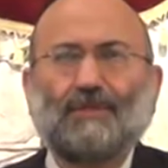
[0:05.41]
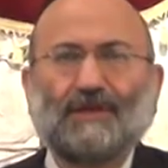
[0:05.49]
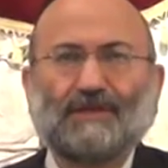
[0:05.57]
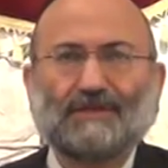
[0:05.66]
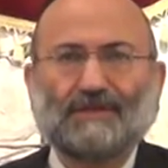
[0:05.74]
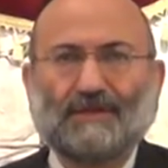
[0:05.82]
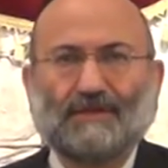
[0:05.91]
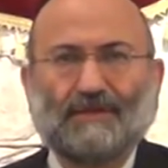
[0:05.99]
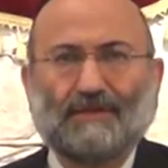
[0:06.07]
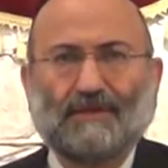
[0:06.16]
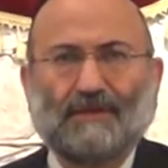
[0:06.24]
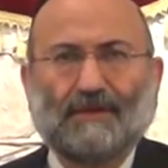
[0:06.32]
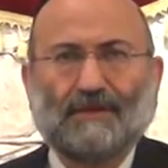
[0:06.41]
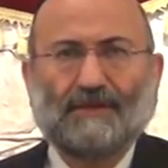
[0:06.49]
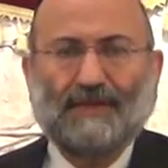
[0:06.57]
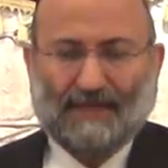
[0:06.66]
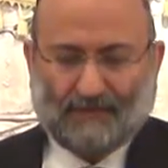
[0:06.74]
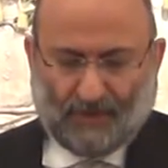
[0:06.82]
weeks
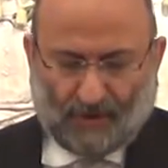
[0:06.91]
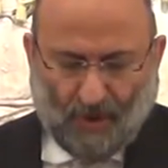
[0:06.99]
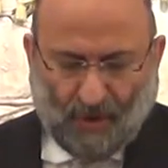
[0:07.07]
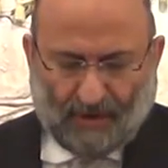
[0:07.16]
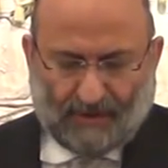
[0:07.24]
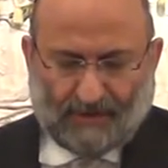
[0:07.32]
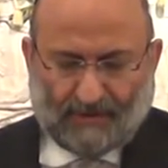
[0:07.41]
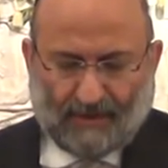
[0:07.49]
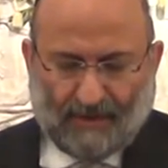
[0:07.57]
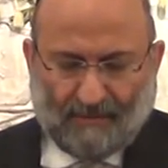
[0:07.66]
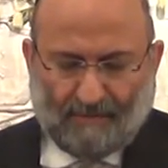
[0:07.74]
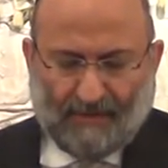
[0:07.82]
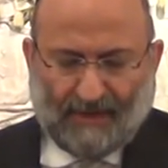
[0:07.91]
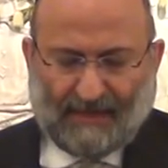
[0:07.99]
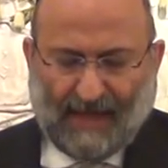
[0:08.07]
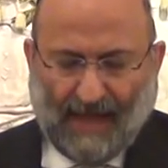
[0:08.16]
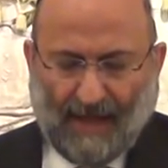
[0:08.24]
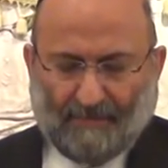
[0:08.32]
that we call it
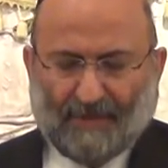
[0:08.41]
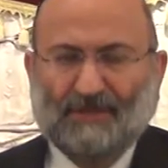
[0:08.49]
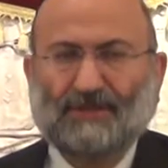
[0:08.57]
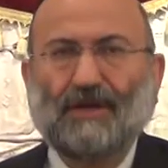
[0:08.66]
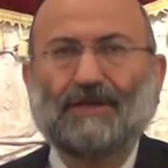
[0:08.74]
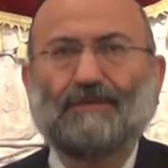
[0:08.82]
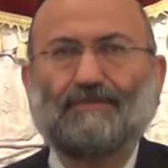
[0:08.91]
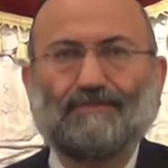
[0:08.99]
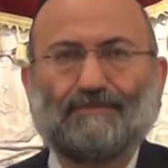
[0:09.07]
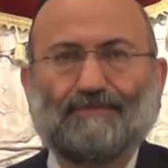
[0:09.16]
Ben Hametzarim.